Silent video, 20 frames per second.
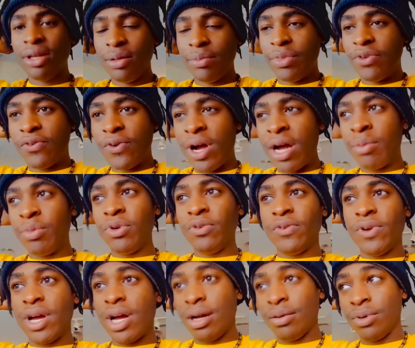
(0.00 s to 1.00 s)
Before I move
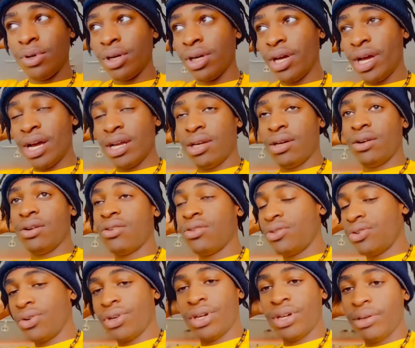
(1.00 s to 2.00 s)
out, I'm gonna have the whole
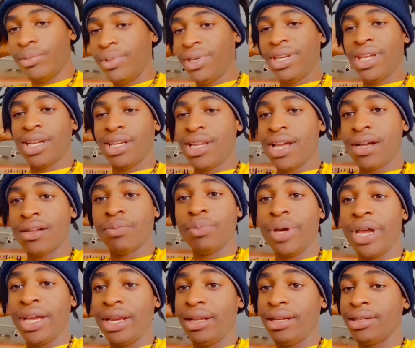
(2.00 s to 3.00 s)
crib decked out in
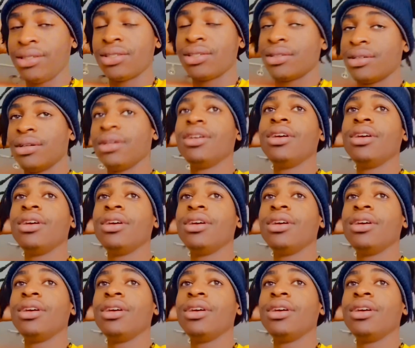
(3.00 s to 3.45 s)
paintings.